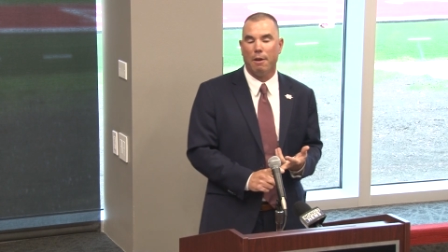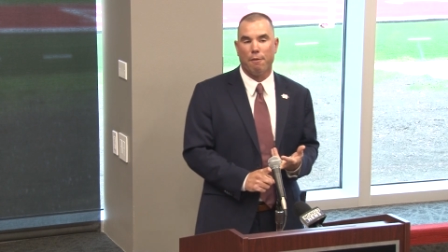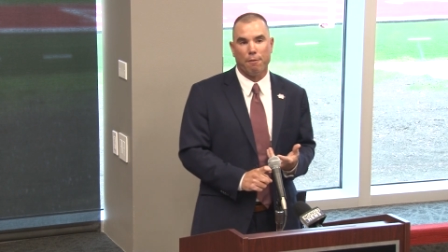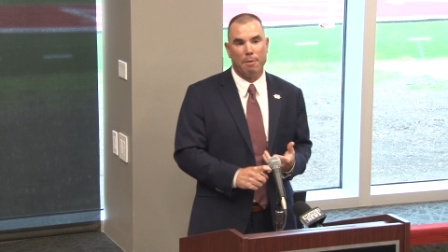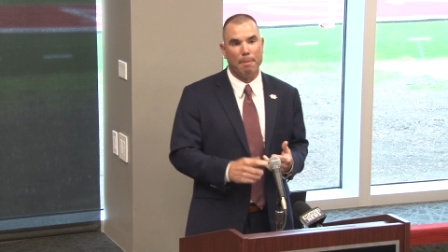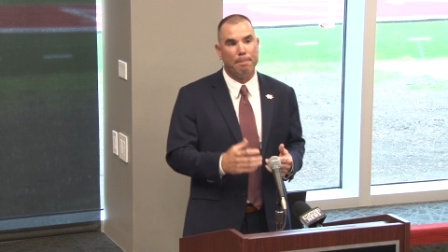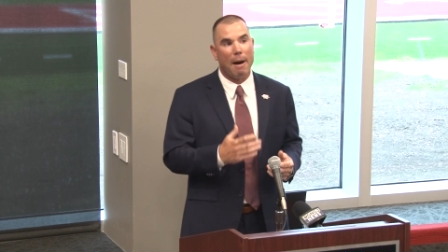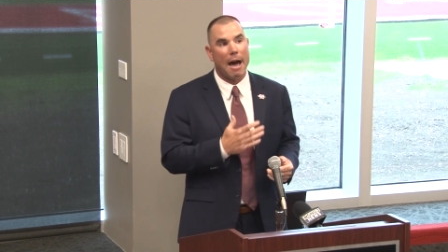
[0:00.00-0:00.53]
From
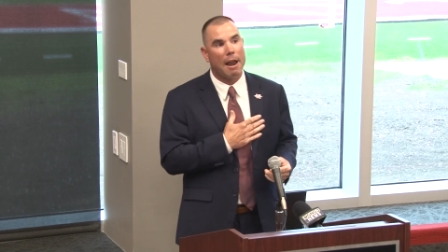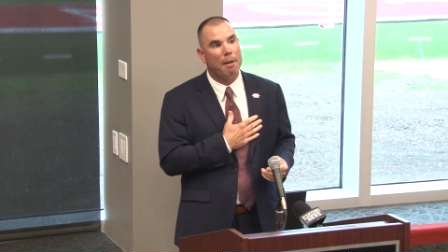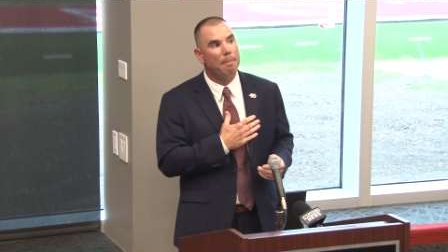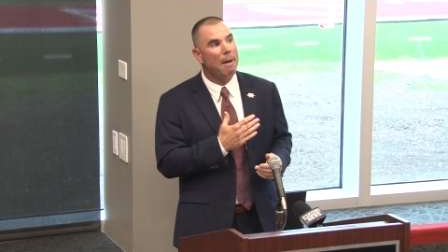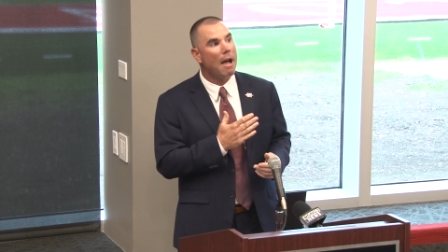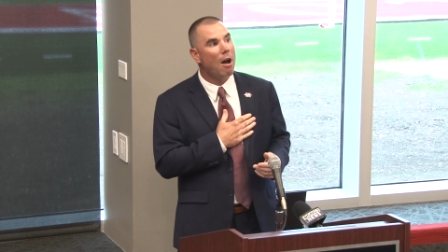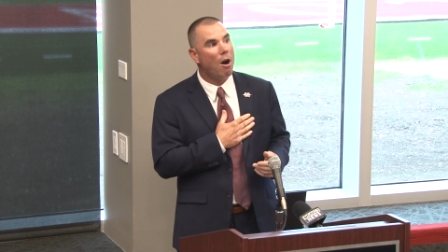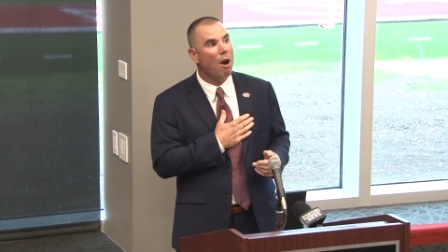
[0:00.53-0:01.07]
the bottom of
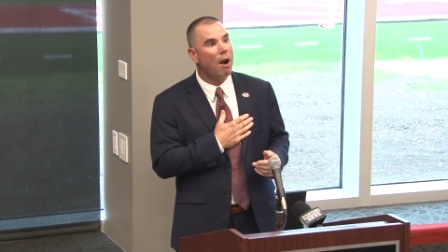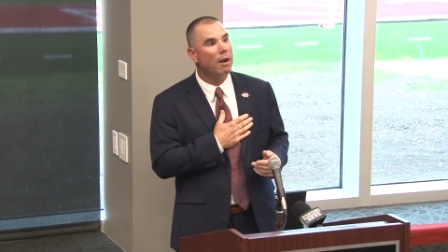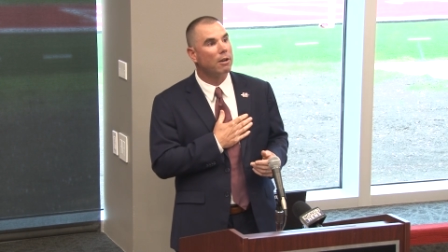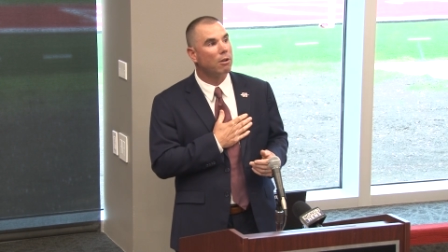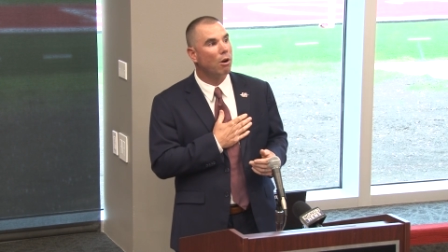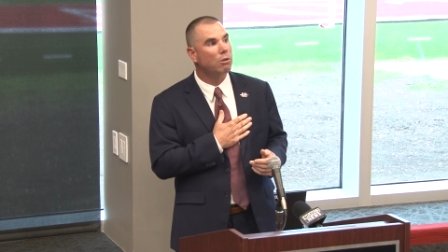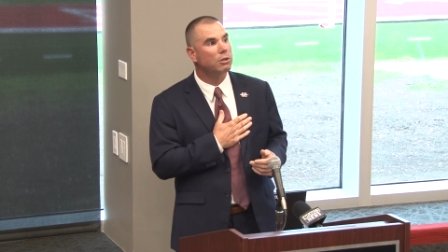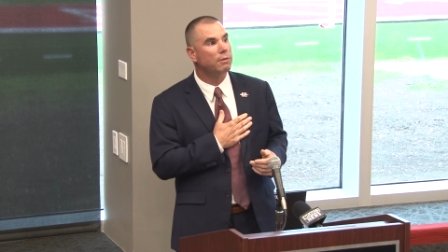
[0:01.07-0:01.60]
my heart,
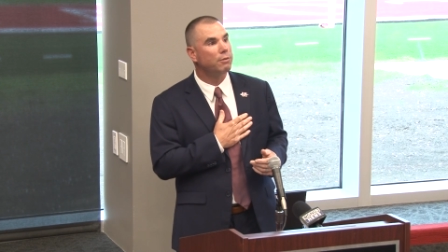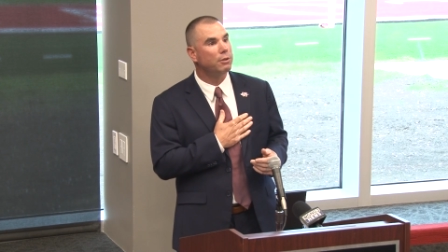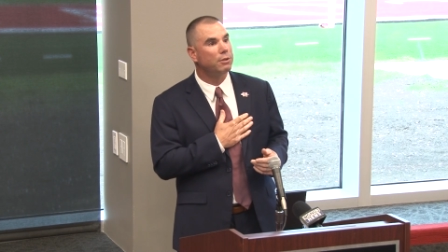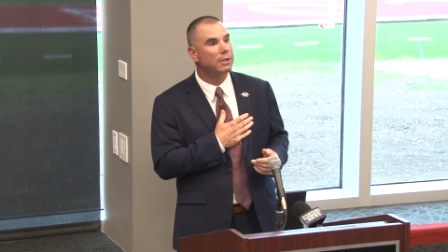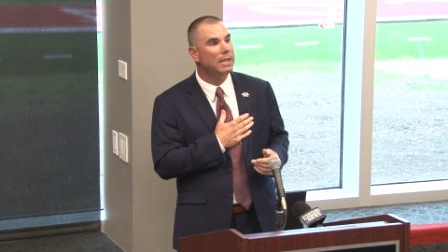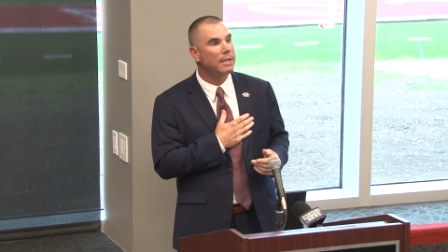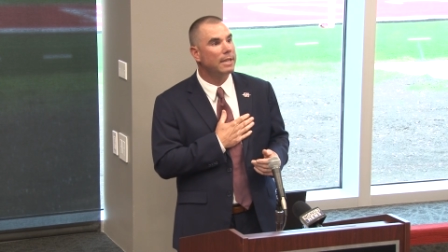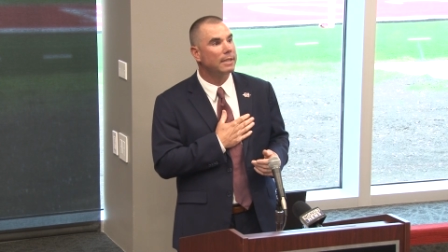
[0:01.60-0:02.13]
Coach, if you
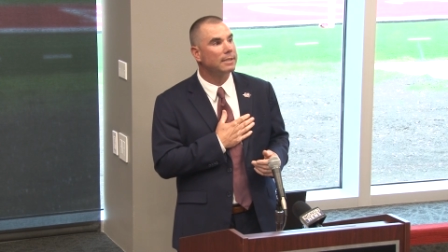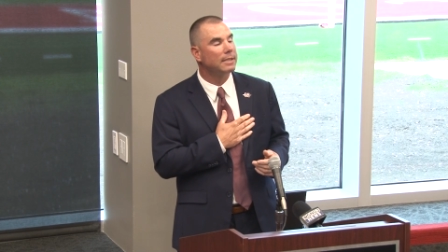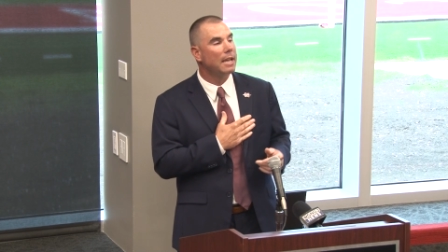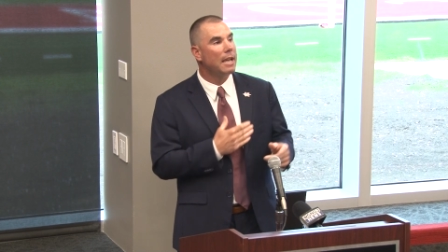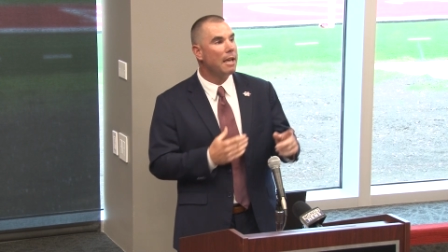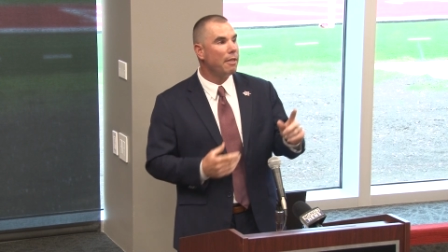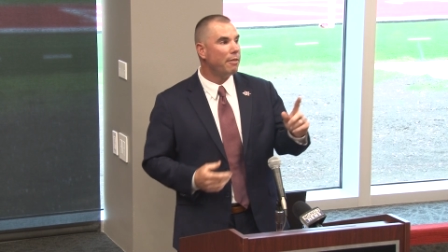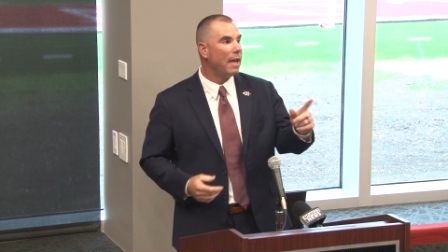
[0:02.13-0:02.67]
see this,
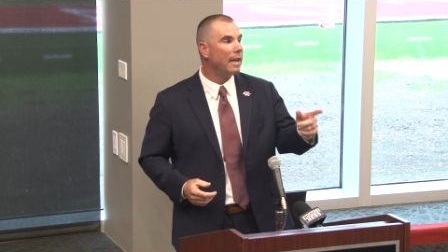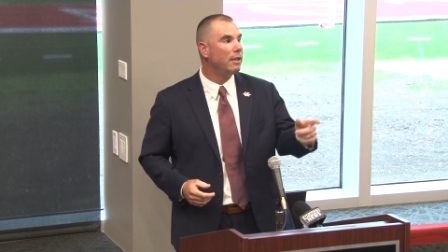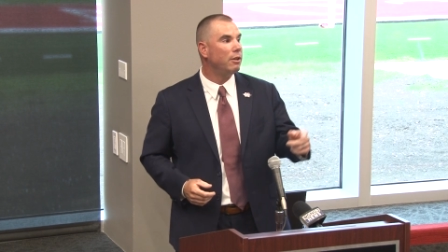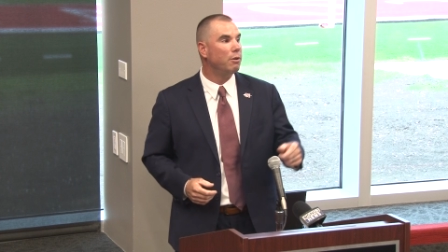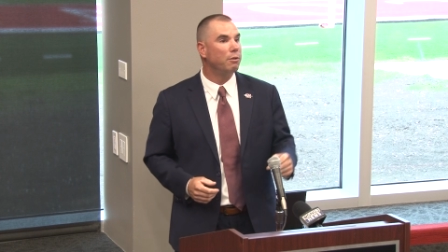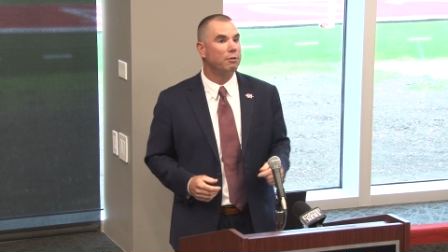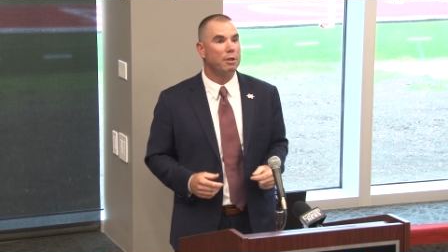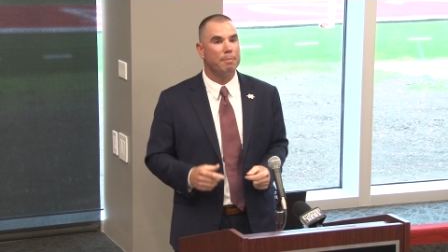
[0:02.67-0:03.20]
thank
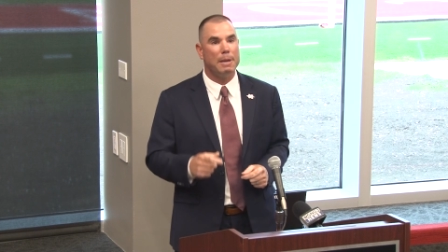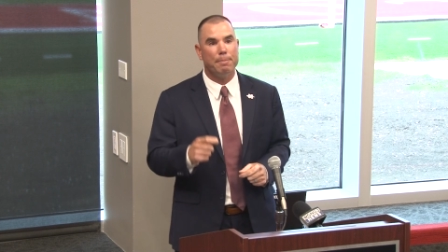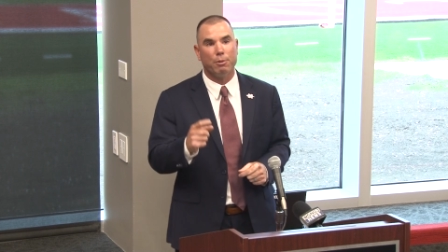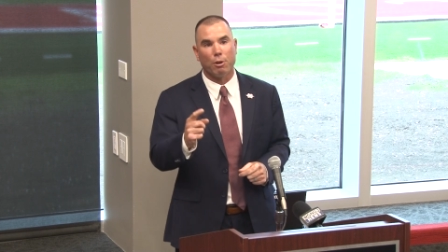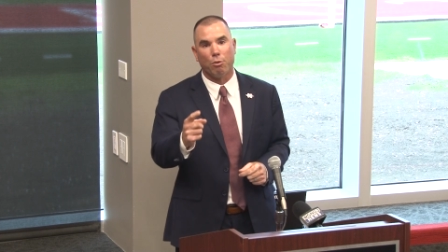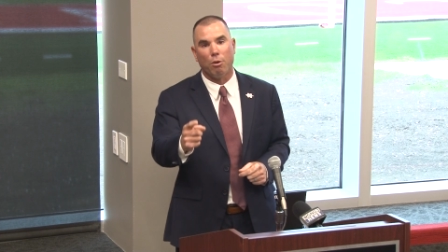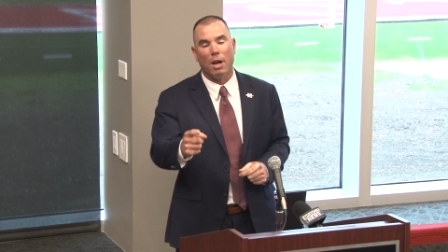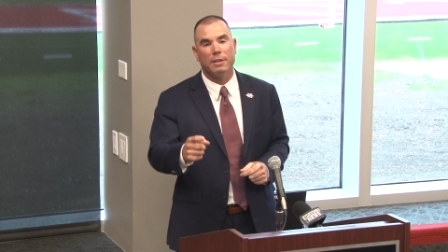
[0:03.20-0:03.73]
you. To the people
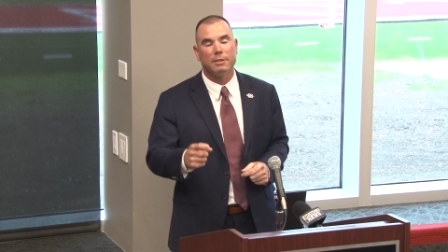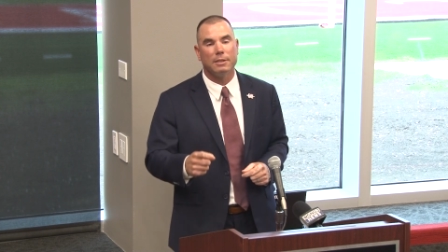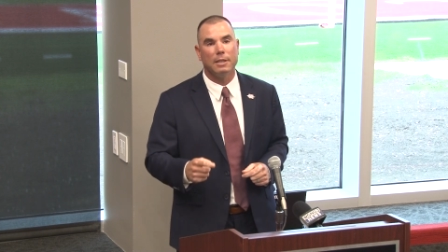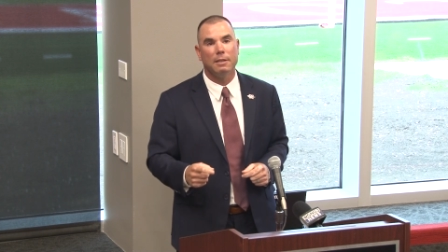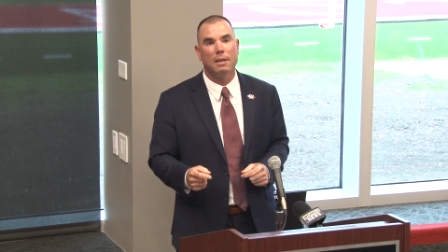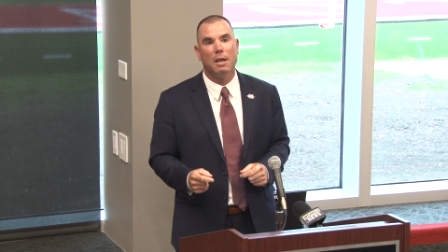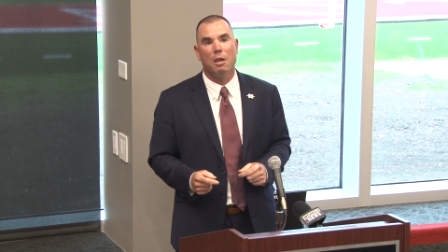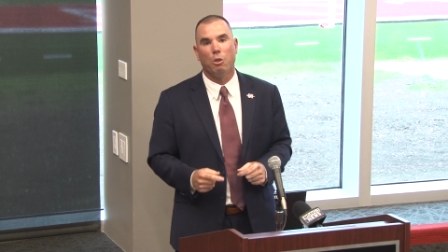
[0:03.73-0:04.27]
of
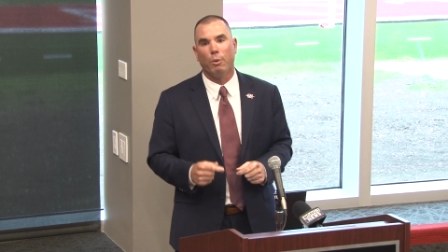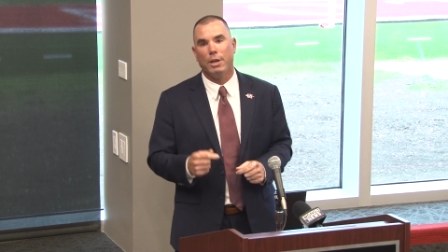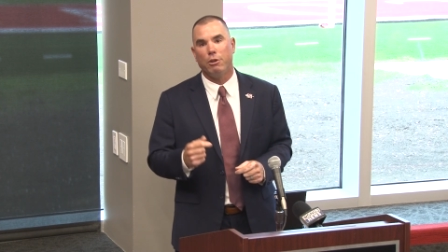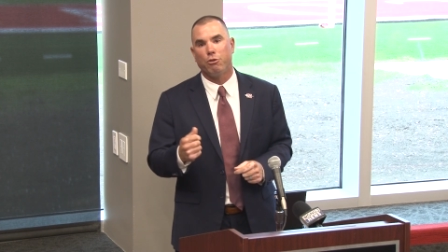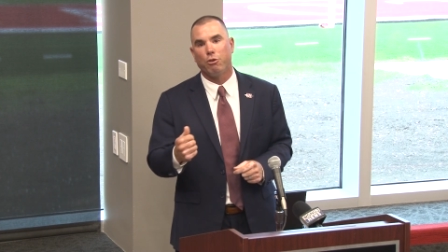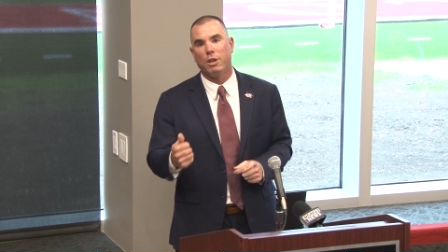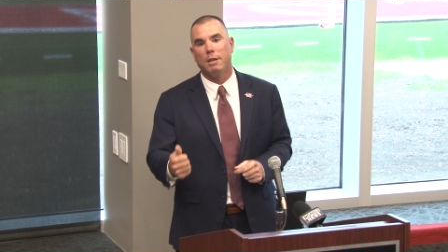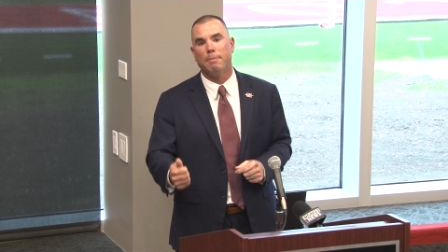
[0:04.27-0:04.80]
Ruston, the way you
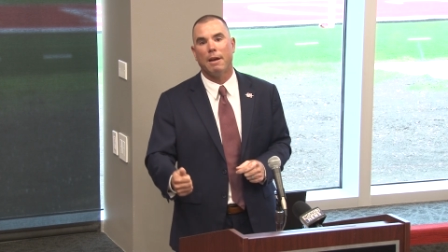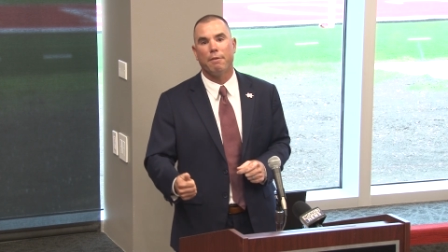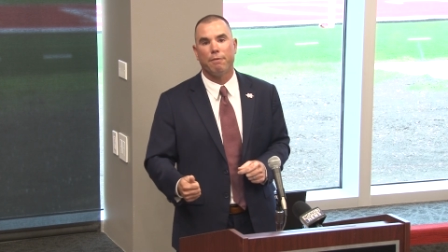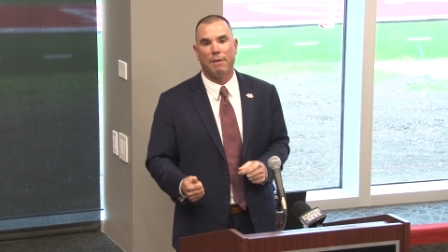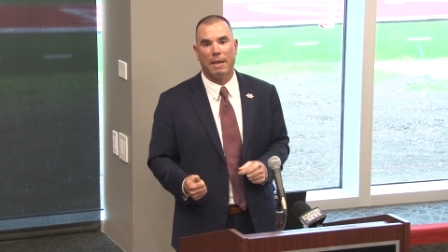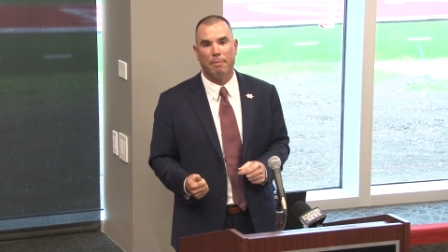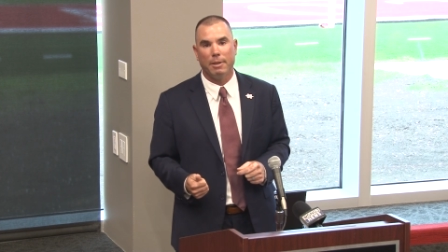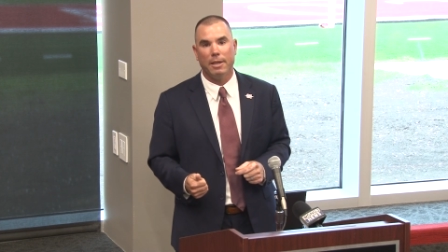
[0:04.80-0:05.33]
treated my
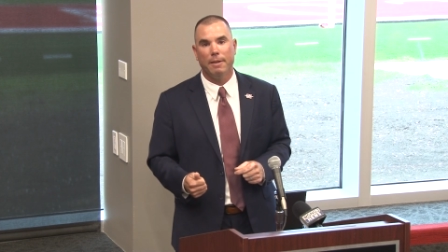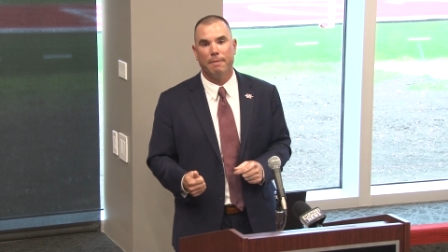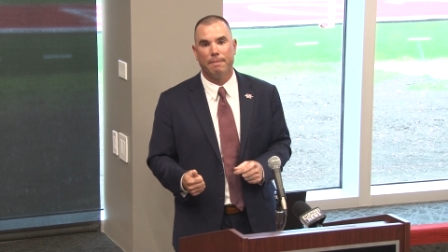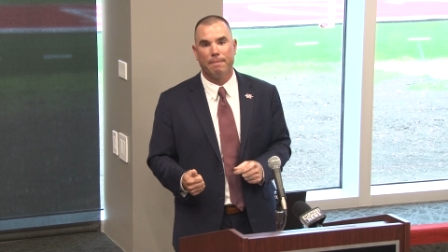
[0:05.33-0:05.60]
family,